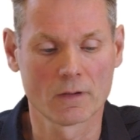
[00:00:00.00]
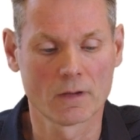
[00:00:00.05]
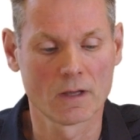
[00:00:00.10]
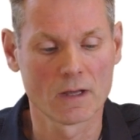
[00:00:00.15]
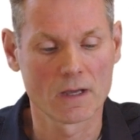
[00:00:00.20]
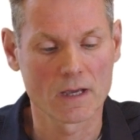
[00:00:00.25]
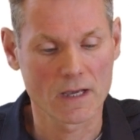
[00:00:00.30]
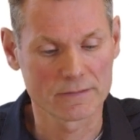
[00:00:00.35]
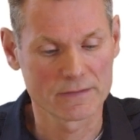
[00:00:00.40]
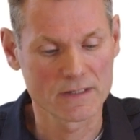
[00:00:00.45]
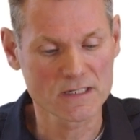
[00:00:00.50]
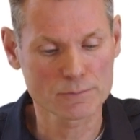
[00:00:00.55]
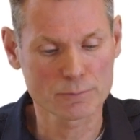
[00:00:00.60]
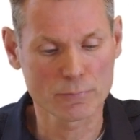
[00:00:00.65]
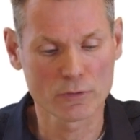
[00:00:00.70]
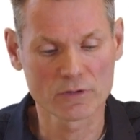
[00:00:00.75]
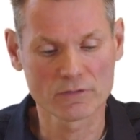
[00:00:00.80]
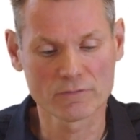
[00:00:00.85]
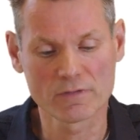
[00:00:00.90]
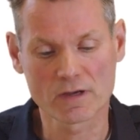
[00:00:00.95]
At this
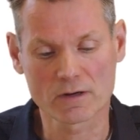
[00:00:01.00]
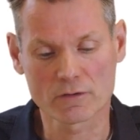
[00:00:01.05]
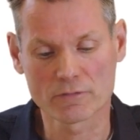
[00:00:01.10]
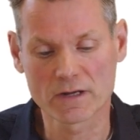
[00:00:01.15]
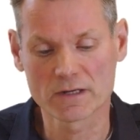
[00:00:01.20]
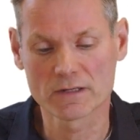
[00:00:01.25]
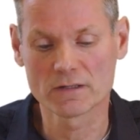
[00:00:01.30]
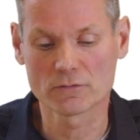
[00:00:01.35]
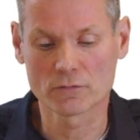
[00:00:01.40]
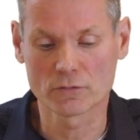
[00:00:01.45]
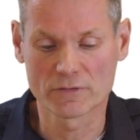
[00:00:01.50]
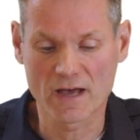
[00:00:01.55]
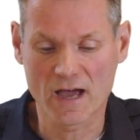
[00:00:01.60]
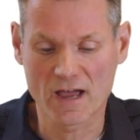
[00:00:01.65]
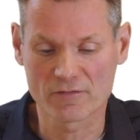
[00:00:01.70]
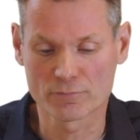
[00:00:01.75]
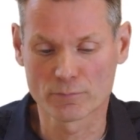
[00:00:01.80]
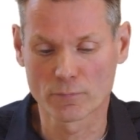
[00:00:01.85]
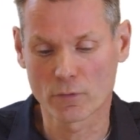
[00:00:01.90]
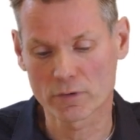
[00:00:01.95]
point, we are ready to dive
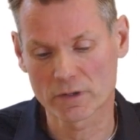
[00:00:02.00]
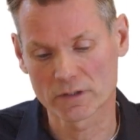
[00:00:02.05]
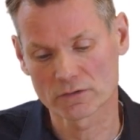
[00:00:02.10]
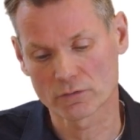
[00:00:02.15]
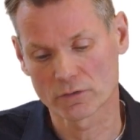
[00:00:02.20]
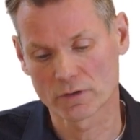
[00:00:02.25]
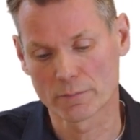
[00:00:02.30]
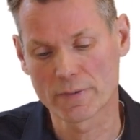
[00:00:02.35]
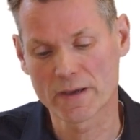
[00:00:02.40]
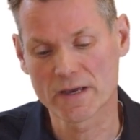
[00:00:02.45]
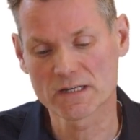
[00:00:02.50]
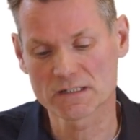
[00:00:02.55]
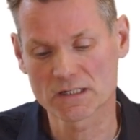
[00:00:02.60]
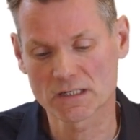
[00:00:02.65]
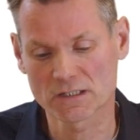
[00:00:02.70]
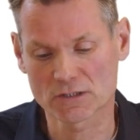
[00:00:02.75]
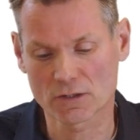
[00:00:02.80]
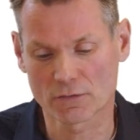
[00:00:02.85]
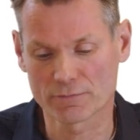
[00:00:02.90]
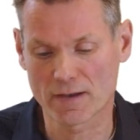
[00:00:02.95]
more into the basics
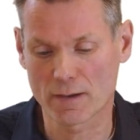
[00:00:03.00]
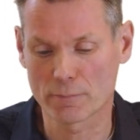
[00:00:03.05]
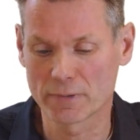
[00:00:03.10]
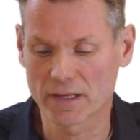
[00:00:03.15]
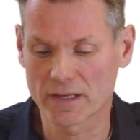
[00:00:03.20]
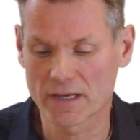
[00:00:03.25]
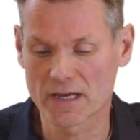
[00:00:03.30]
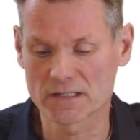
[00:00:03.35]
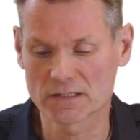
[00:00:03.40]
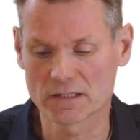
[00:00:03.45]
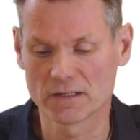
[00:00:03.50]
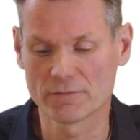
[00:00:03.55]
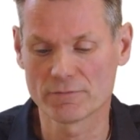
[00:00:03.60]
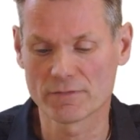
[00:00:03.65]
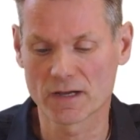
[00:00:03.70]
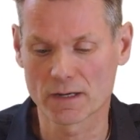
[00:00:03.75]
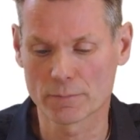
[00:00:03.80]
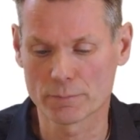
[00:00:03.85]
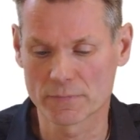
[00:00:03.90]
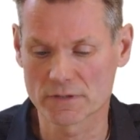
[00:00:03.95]
of application
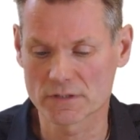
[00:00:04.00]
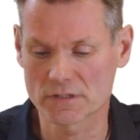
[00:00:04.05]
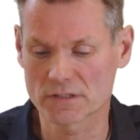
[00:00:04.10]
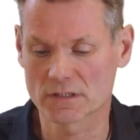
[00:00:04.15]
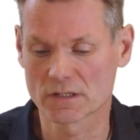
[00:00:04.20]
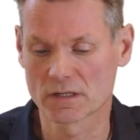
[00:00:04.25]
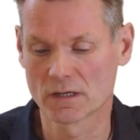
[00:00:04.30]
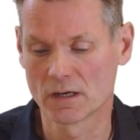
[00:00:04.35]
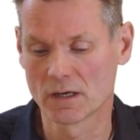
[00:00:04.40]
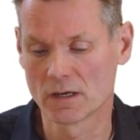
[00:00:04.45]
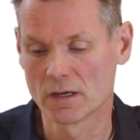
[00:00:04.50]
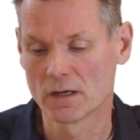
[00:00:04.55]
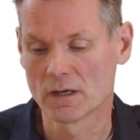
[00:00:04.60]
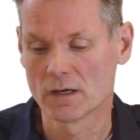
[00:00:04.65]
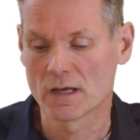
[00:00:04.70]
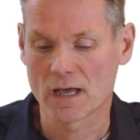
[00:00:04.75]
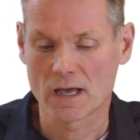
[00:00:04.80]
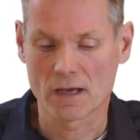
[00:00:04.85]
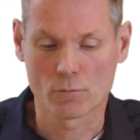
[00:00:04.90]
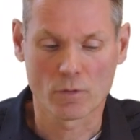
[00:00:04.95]
development
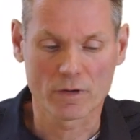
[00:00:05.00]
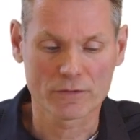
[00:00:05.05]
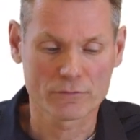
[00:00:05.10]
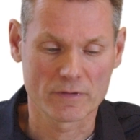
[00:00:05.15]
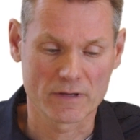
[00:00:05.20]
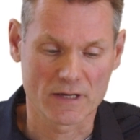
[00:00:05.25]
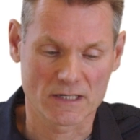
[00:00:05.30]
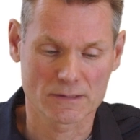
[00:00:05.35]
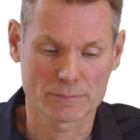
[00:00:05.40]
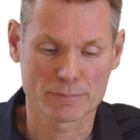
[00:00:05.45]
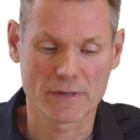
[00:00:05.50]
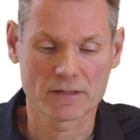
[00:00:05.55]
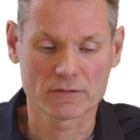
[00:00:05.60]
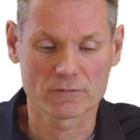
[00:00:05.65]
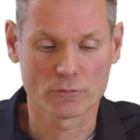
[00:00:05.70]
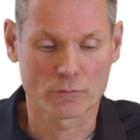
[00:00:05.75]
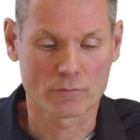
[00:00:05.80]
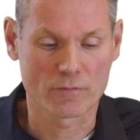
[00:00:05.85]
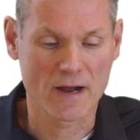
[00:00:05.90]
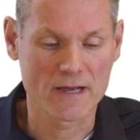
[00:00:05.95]
and what we expect to
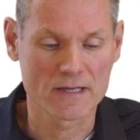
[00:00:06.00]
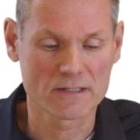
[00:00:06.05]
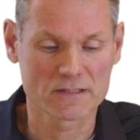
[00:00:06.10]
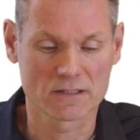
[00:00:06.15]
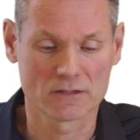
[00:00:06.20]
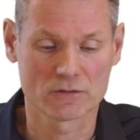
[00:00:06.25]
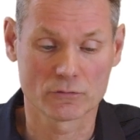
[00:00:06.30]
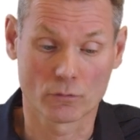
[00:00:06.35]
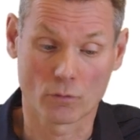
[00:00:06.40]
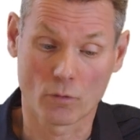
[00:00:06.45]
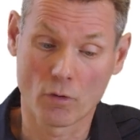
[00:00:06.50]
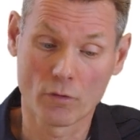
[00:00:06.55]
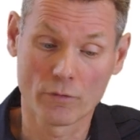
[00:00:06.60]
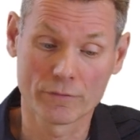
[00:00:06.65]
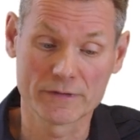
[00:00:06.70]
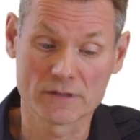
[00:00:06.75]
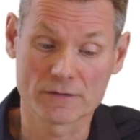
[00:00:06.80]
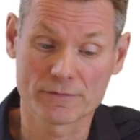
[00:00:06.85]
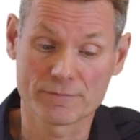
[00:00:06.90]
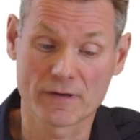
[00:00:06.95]
write into all these
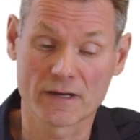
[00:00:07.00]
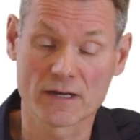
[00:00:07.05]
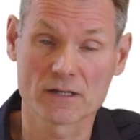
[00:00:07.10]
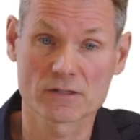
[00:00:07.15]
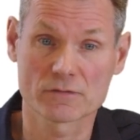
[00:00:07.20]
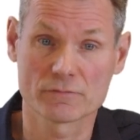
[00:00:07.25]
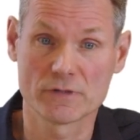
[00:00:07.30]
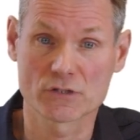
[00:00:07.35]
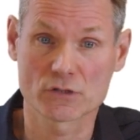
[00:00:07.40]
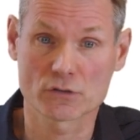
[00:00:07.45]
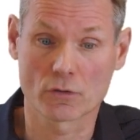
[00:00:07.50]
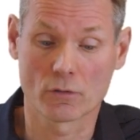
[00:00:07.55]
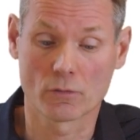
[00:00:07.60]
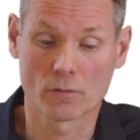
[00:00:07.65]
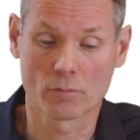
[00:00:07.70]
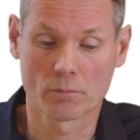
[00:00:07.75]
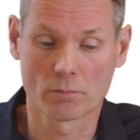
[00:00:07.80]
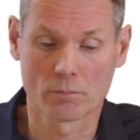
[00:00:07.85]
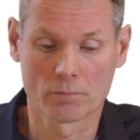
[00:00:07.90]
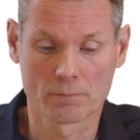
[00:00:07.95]
files we saw.
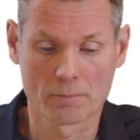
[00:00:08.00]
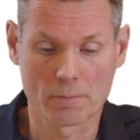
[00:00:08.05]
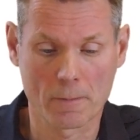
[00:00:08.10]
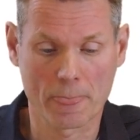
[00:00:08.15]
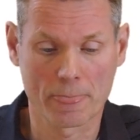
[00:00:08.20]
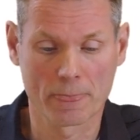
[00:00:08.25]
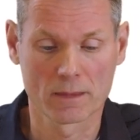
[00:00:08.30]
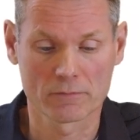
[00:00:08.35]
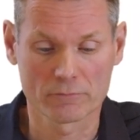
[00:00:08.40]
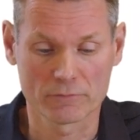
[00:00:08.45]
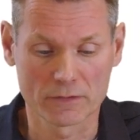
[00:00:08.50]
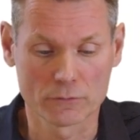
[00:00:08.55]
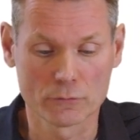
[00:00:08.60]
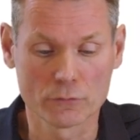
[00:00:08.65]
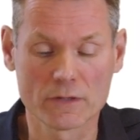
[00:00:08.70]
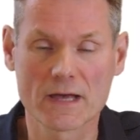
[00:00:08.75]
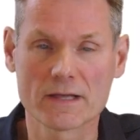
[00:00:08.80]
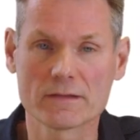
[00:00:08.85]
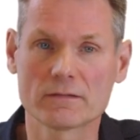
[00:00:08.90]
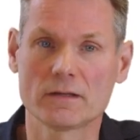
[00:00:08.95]
We do
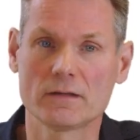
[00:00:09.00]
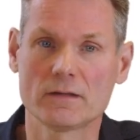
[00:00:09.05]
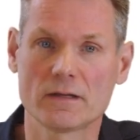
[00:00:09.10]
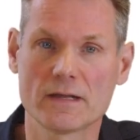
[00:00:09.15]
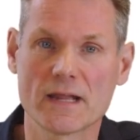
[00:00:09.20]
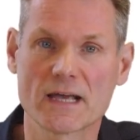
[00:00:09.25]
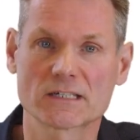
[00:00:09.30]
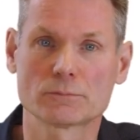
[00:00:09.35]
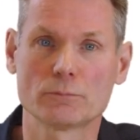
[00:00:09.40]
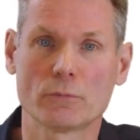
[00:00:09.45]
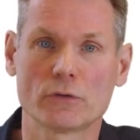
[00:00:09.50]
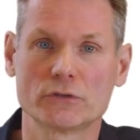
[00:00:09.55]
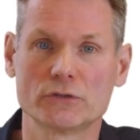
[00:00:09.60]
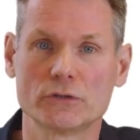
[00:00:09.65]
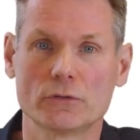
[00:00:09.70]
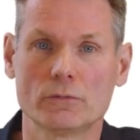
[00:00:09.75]
that in the next module.